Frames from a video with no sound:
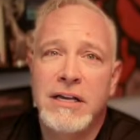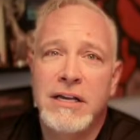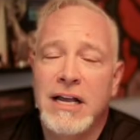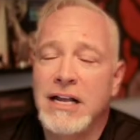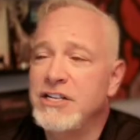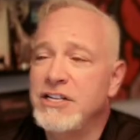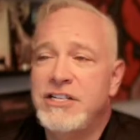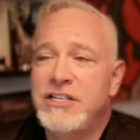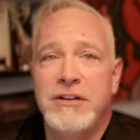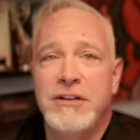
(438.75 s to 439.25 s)

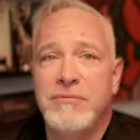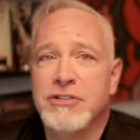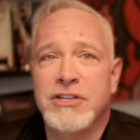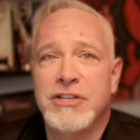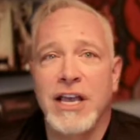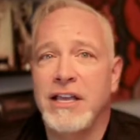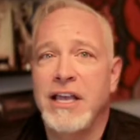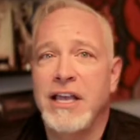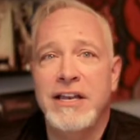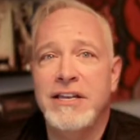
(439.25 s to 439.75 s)
And she was
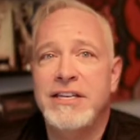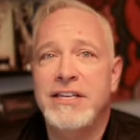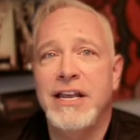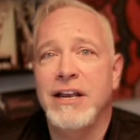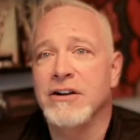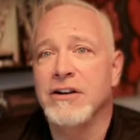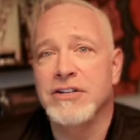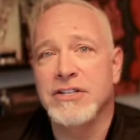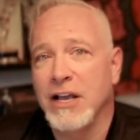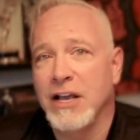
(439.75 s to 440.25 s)
like in
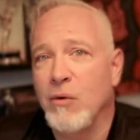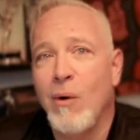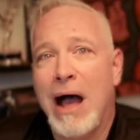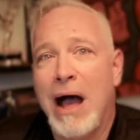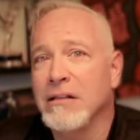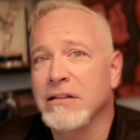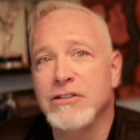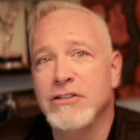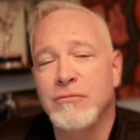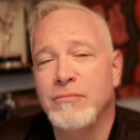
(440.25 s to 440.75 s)
tears, like, wow,
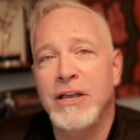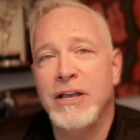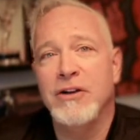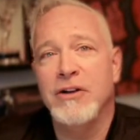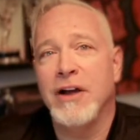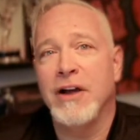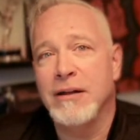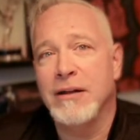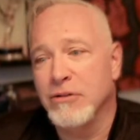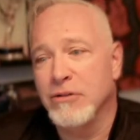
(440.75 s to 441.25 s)
this will be
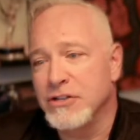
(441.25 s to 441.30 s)
incredible.